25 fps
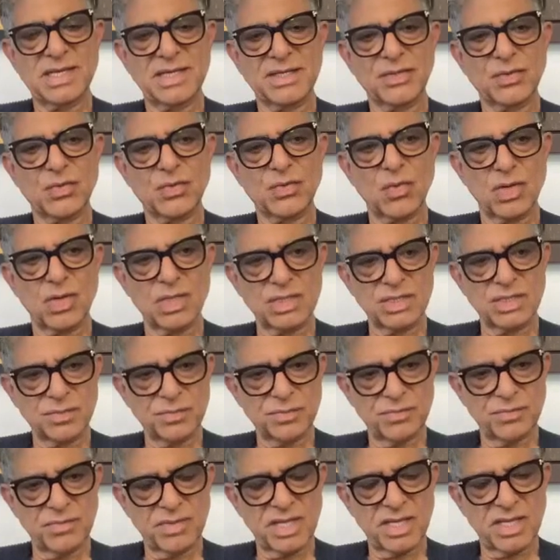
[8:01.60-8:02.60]
that.
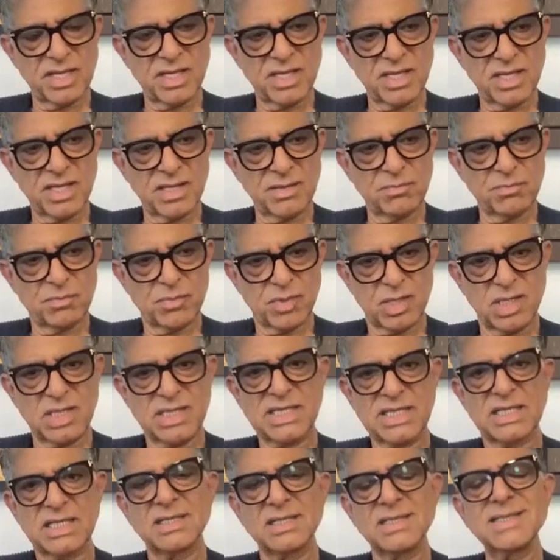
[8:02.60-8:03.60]
Quantum
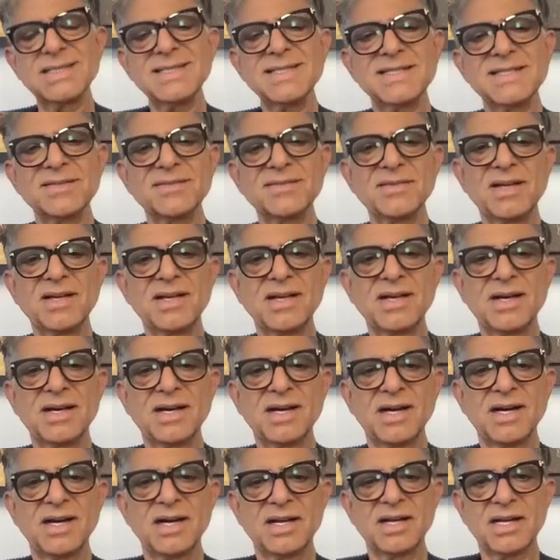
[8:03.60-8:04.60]
particles
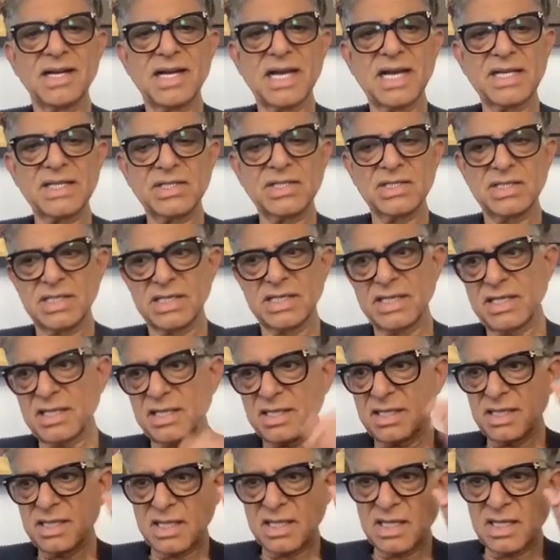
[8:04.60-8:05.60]
are
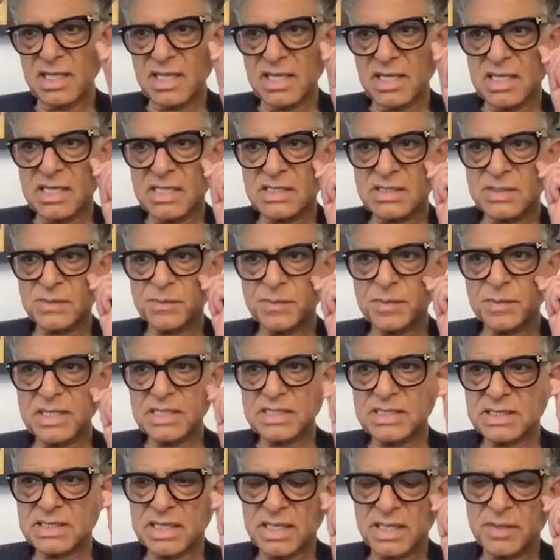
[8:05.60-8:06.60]
actually
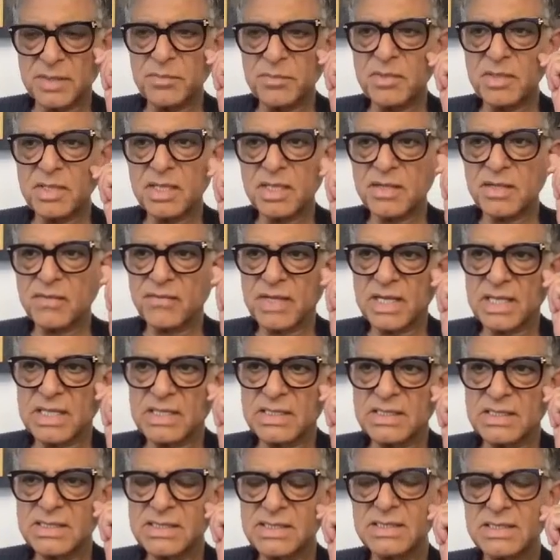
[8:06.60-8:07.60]
space-time
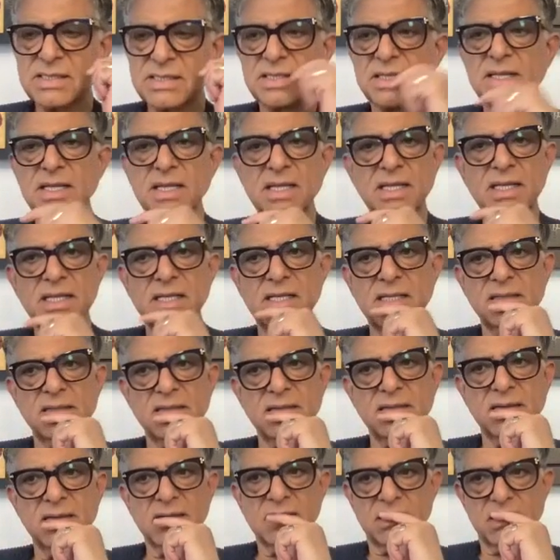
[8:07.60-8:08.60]
events
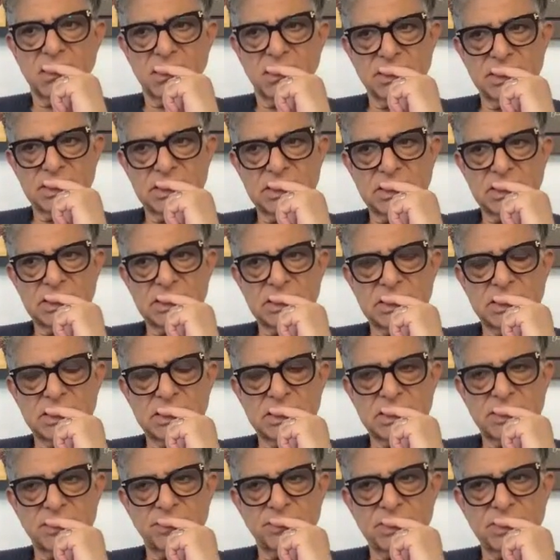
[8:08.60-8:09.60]
in
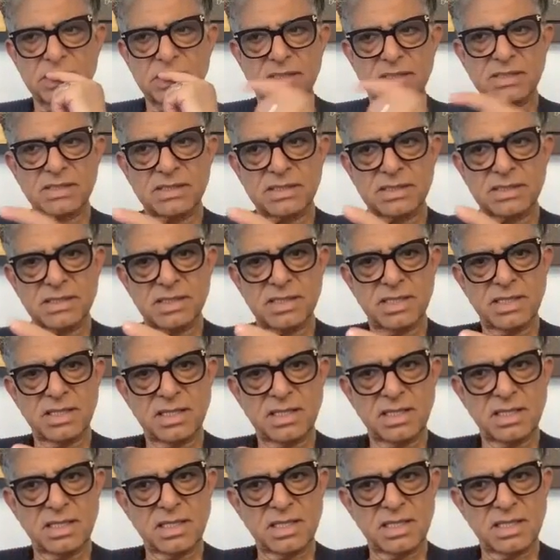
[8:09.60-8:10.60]
consciousness, because
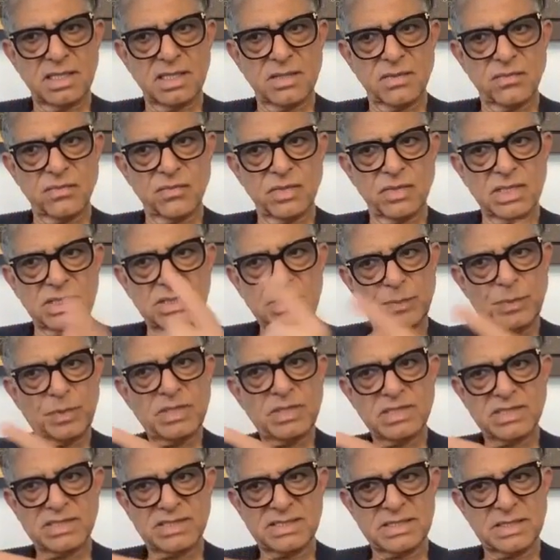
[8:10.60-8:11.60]
we
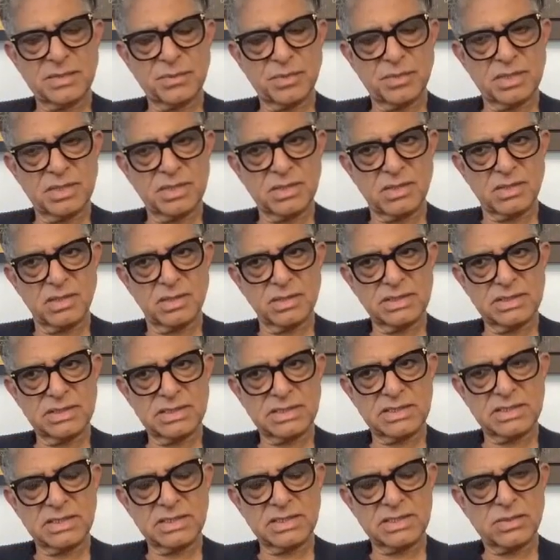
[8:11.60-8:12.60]
experience them in
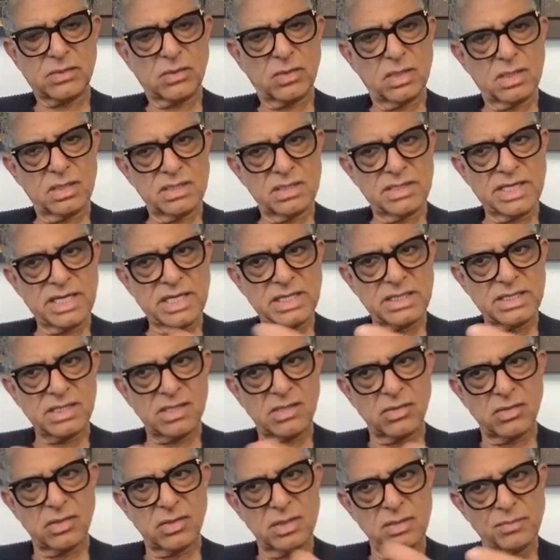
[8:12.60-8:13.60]
consciousness. All data,
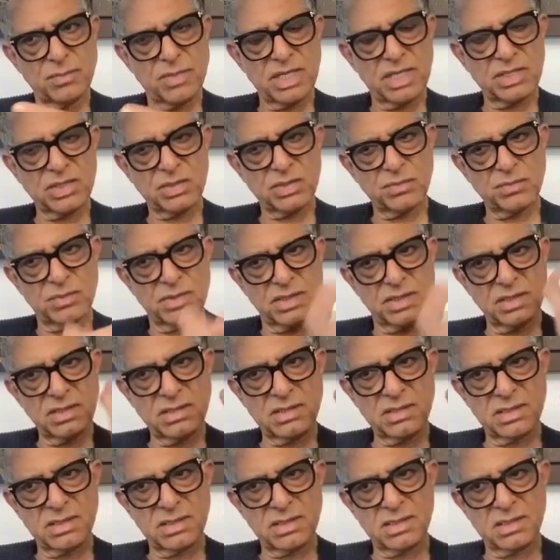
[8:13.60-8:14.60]
all
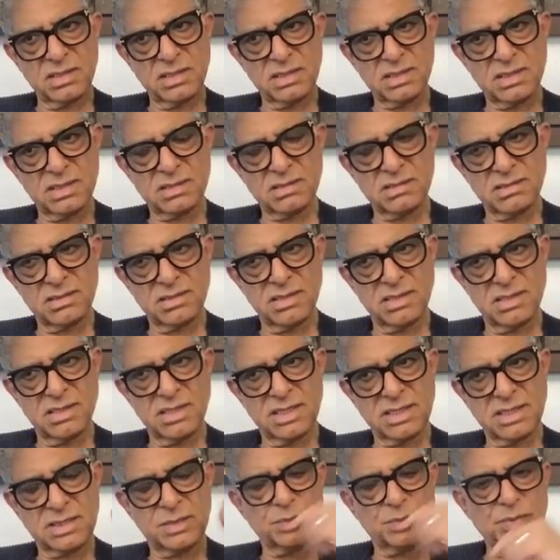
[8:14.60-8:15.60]
measurement is
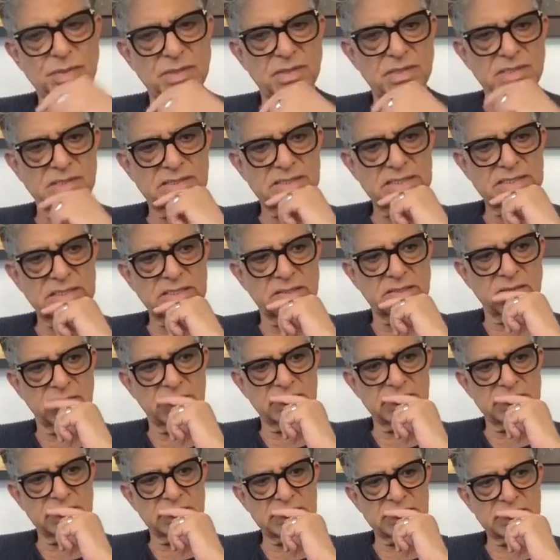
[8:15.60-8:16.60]
experienced in
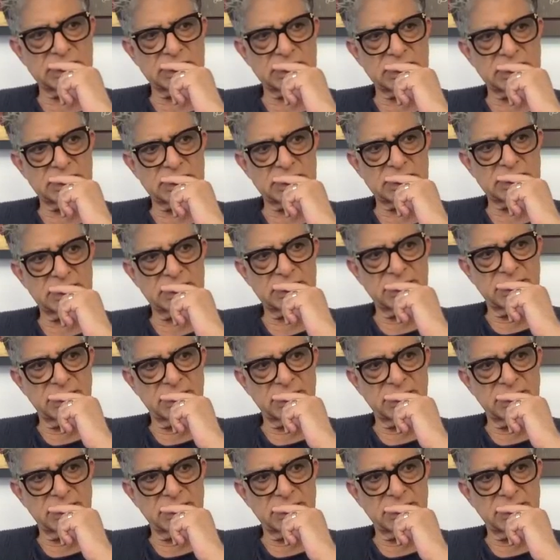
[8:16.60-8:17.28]
consciousness.